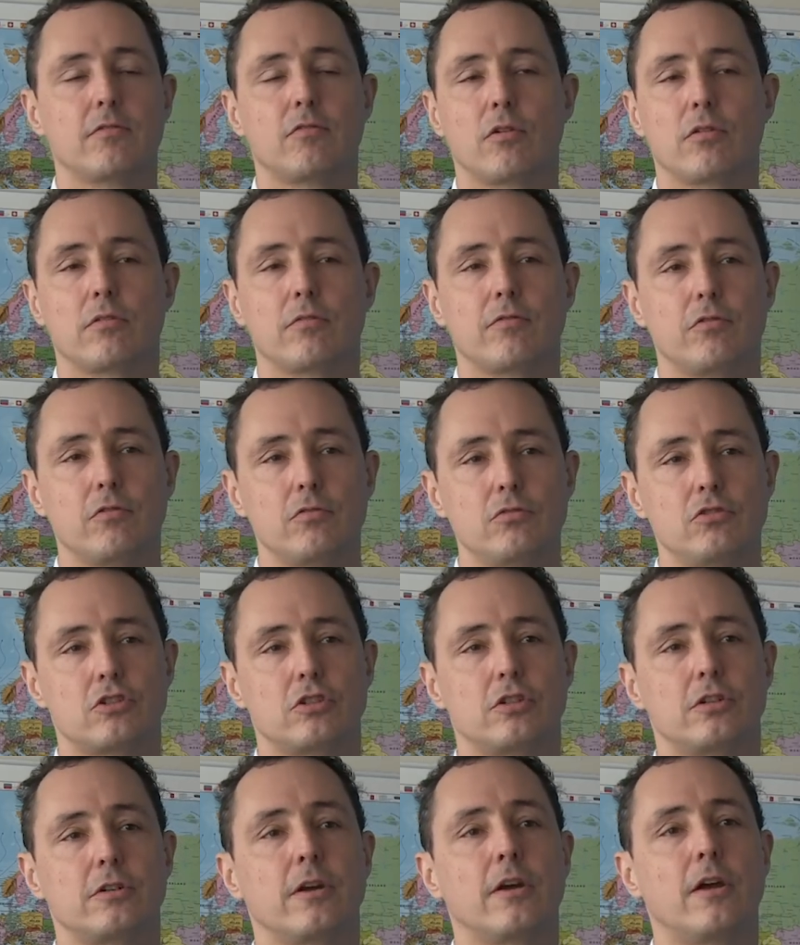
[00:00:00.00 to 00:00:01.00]
for the
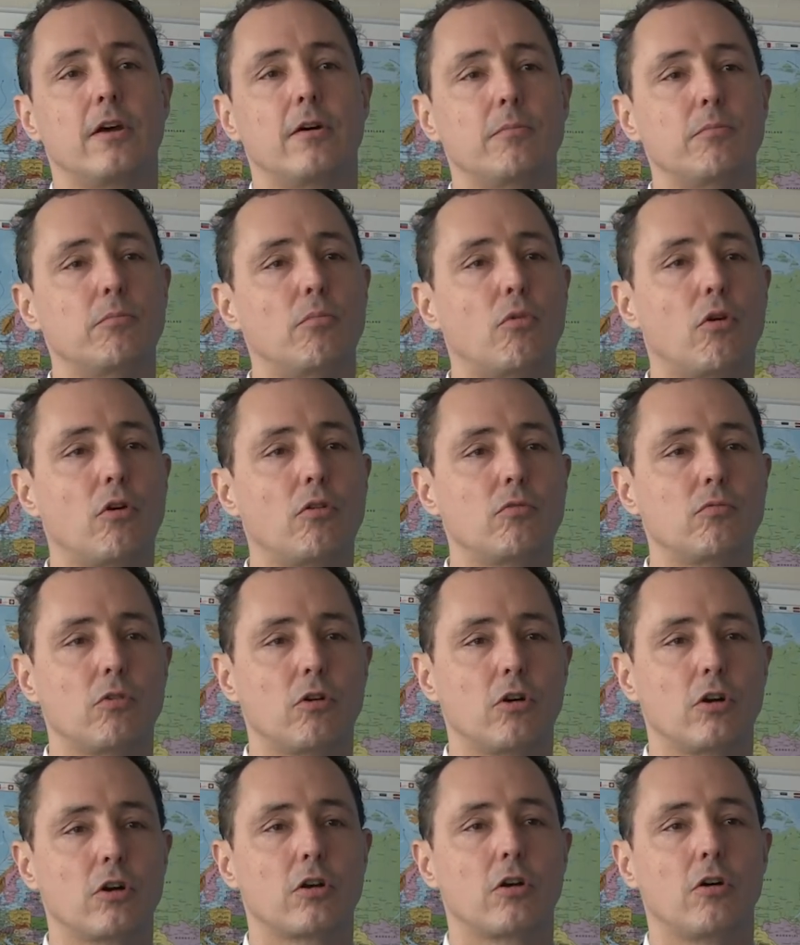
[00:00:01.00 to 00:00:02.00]
future more
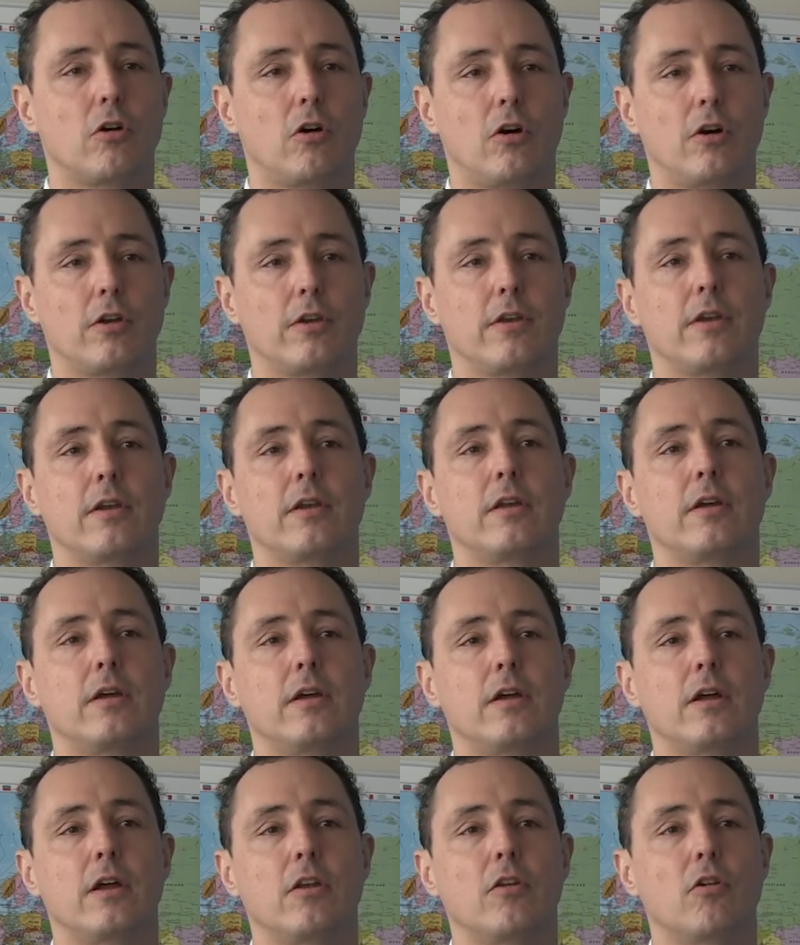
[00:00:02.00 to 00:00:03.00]
work on
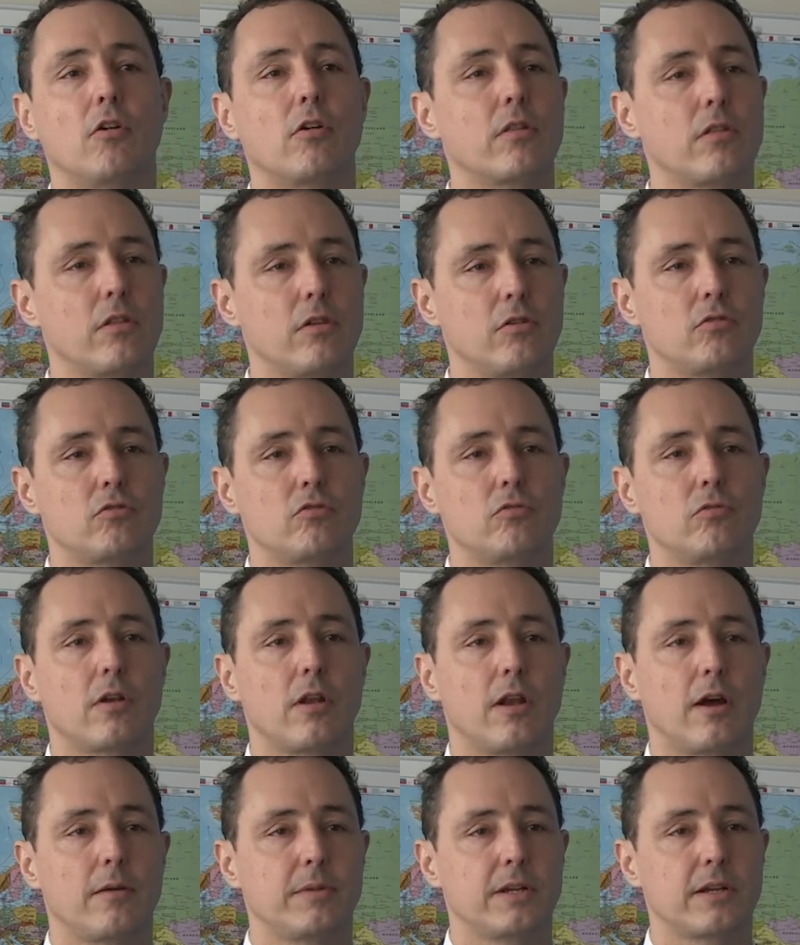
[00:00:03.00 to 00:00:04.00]
non-CO2
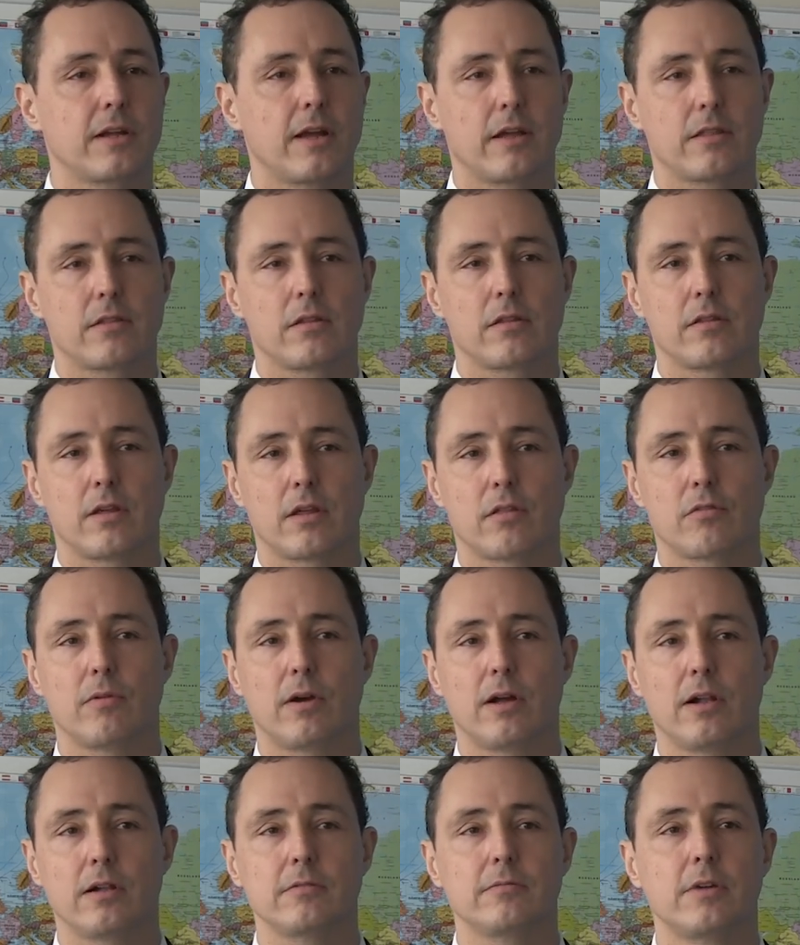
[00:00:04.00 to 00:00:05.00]
climate gases as
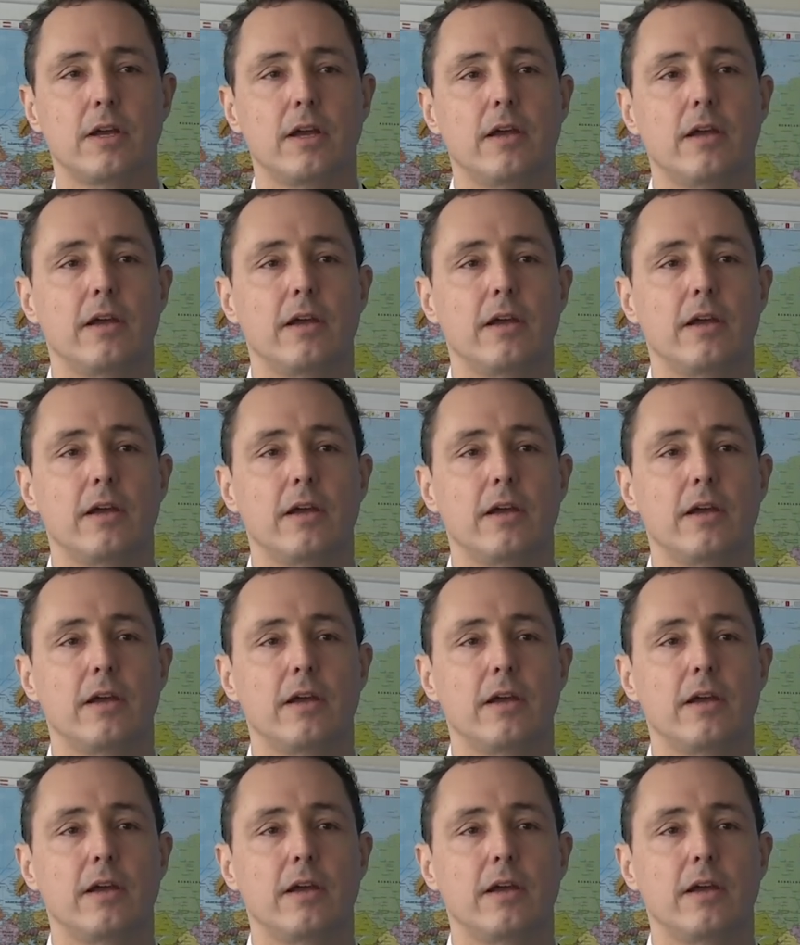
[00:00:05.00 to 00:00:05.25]
well.